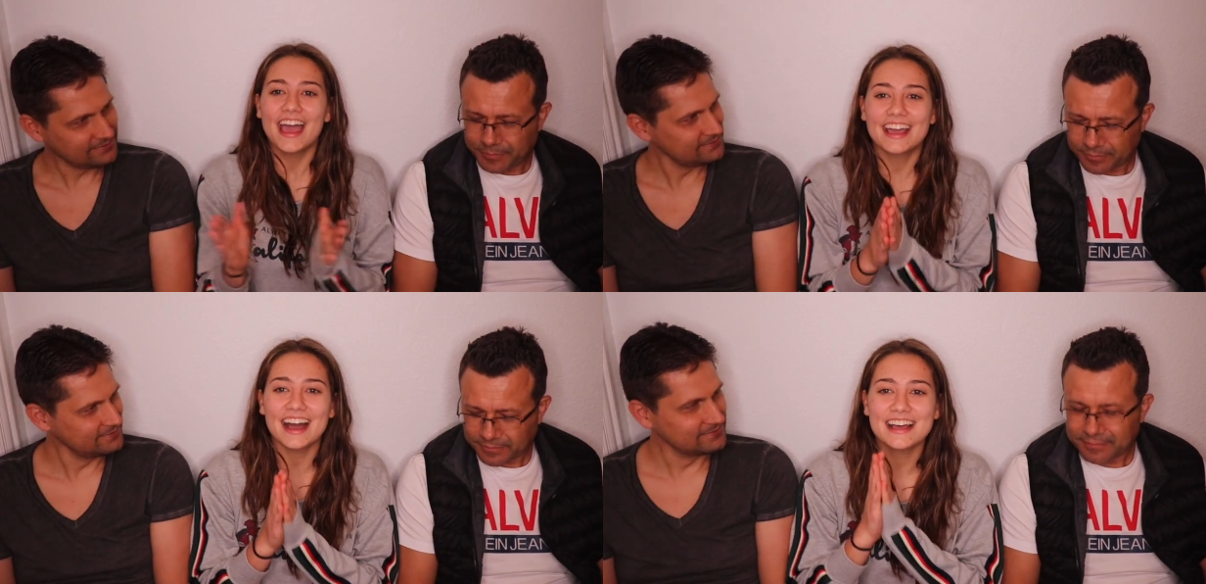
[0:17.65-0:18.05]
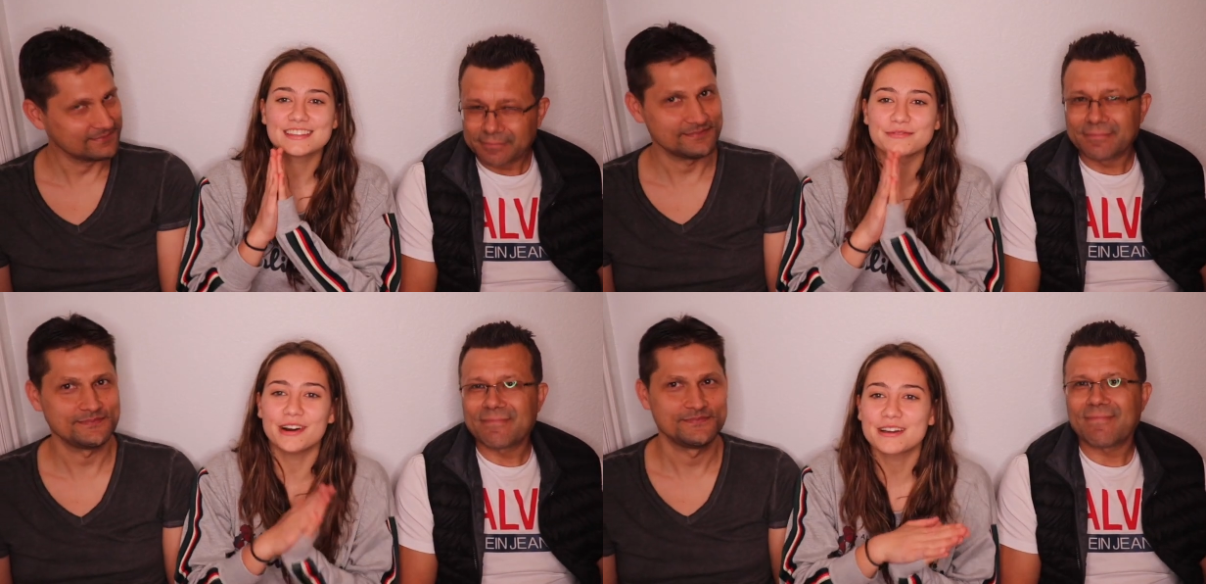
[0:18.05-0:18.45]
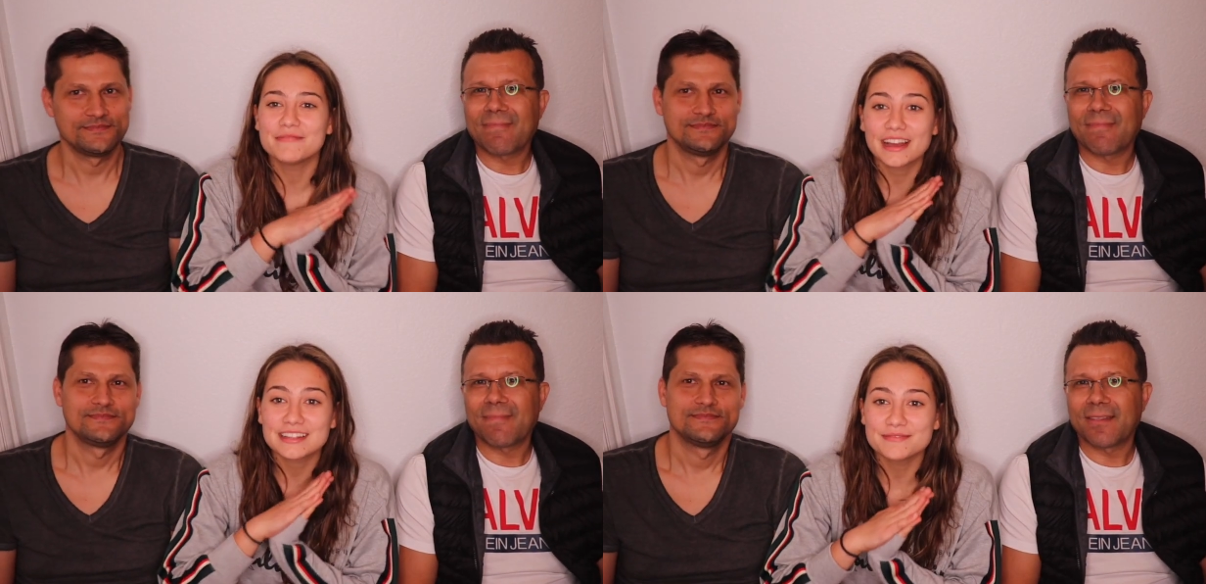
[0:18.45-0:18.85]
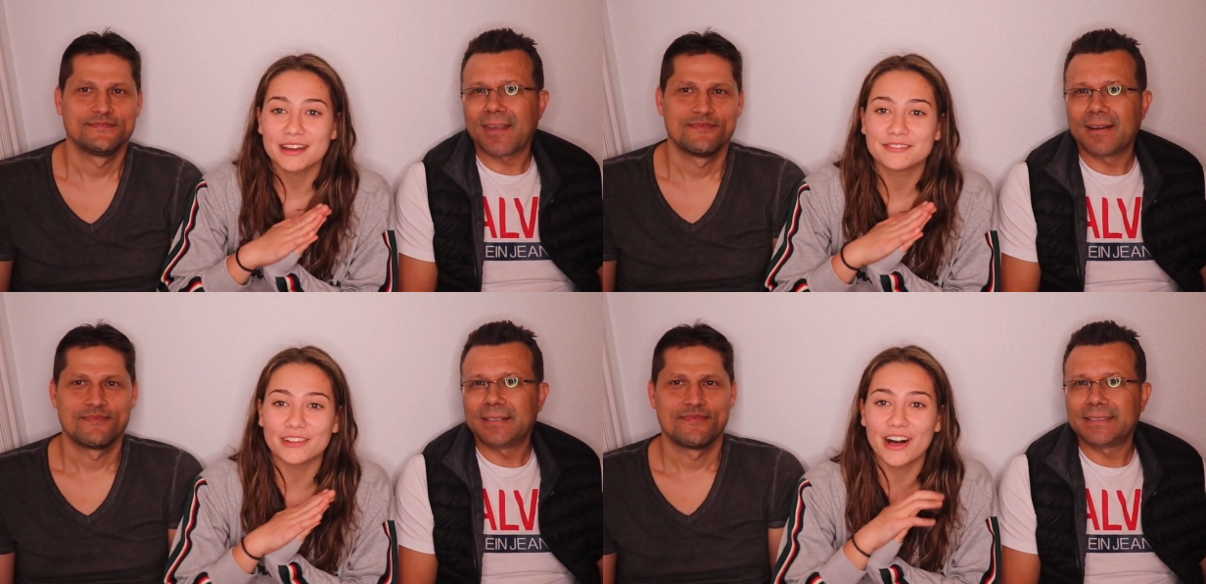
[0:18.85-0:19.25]
Speaker 1: Hey guys, welcome back to my
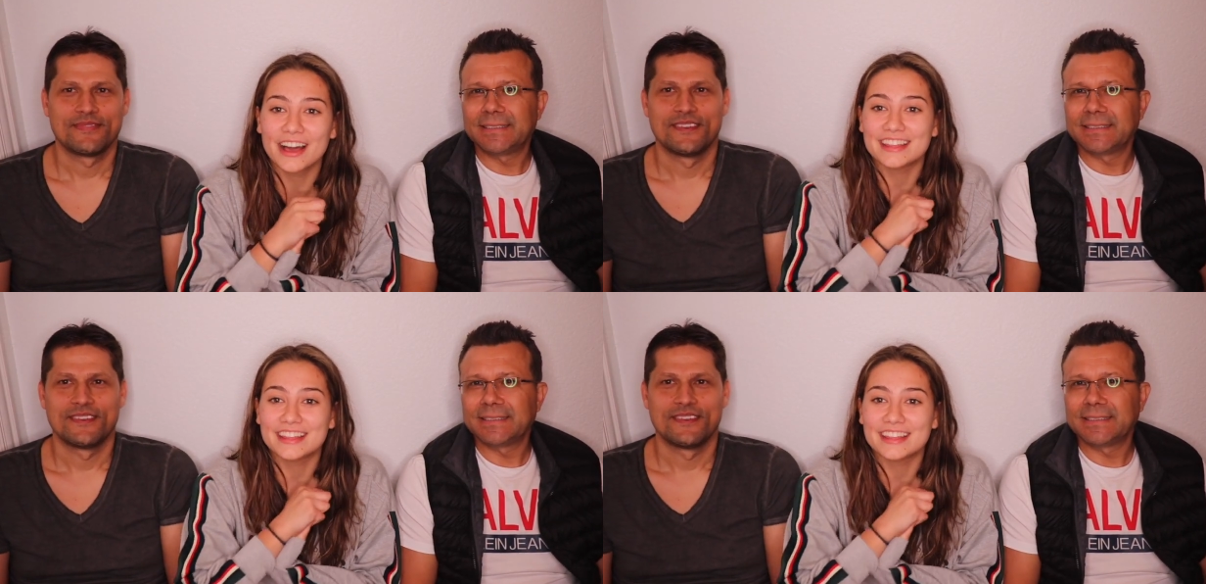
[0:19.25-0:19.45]
vlog.